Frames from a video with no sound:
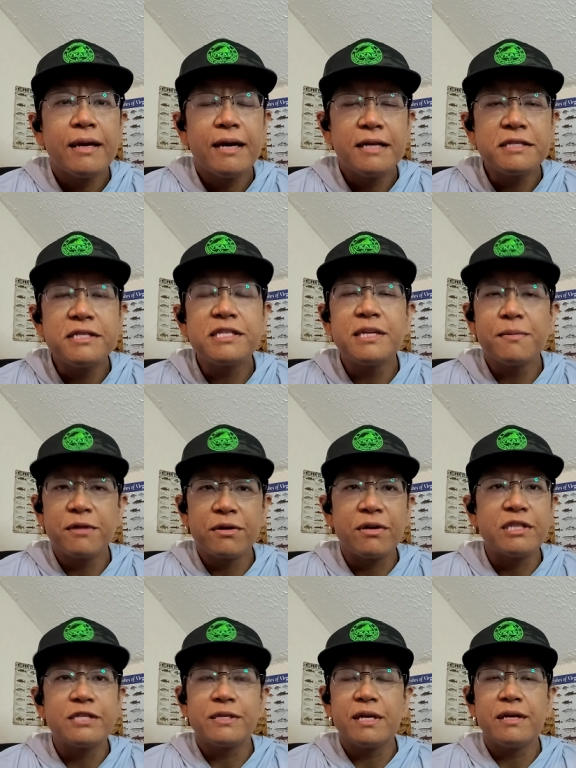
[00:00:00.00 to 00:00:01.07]
It's similar.
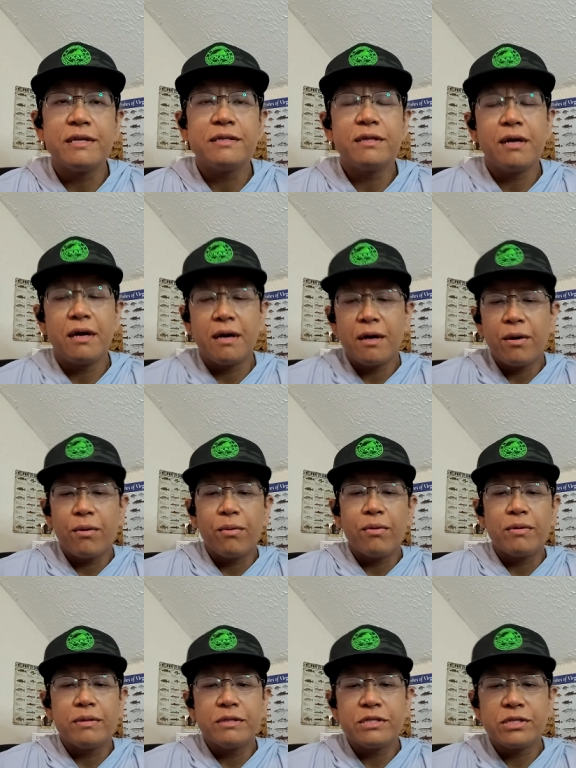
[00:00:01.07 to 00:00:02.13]
It's, it uh,
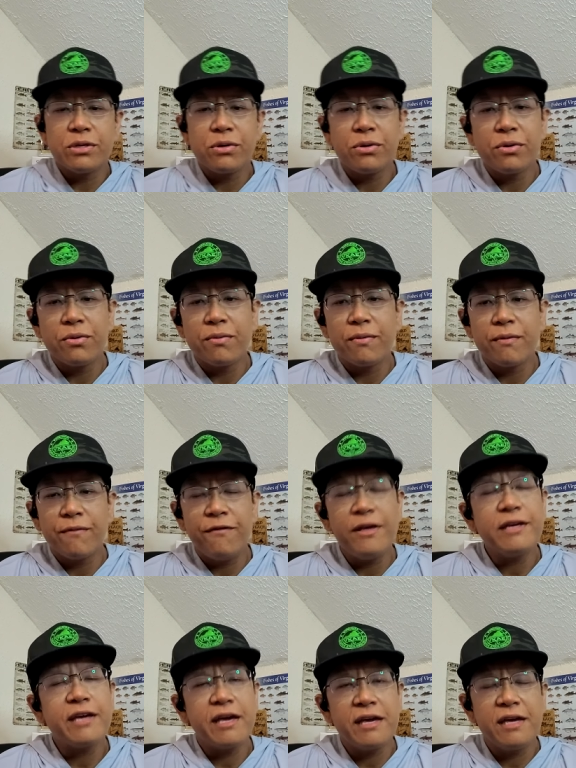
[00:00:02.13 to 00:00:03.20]
so
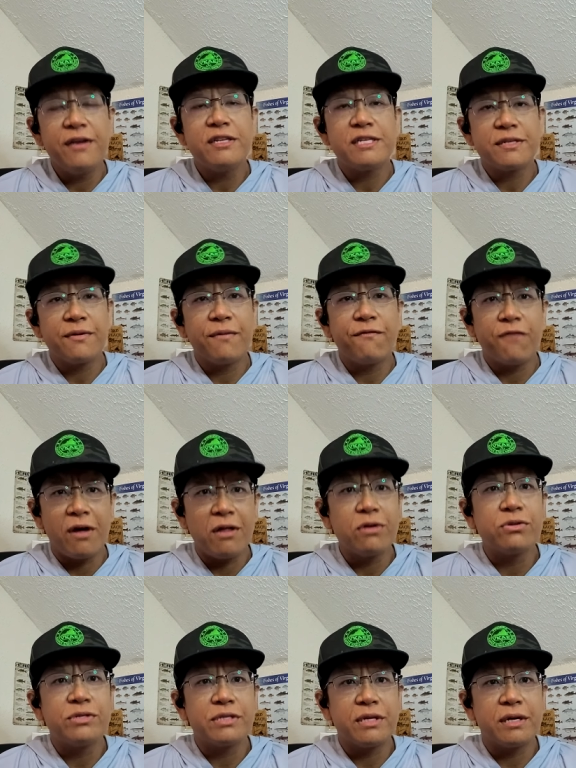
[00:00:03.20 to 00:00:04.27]
V K A E
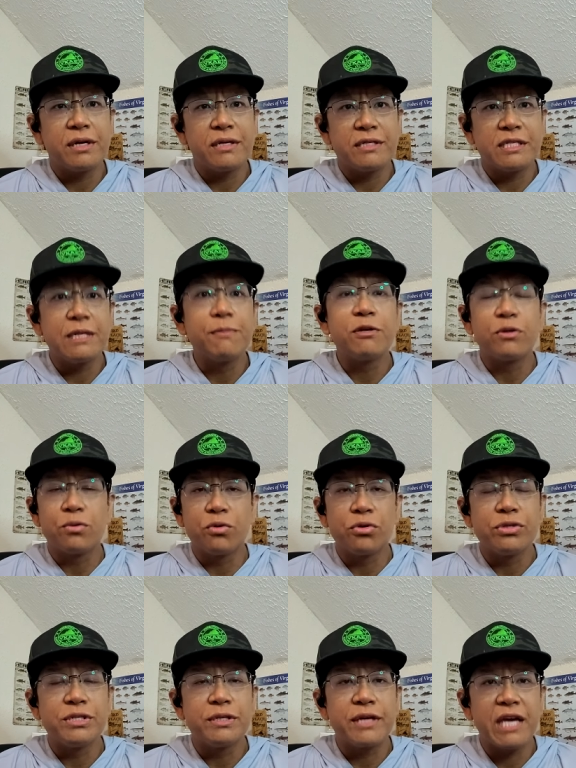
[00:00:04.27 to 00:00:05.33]
follows uh, similar
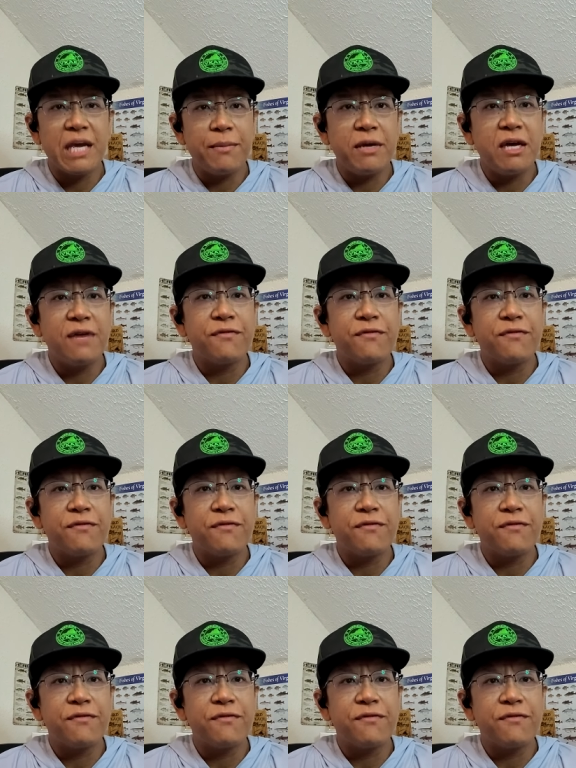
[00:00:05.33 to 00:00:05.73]
rules to K B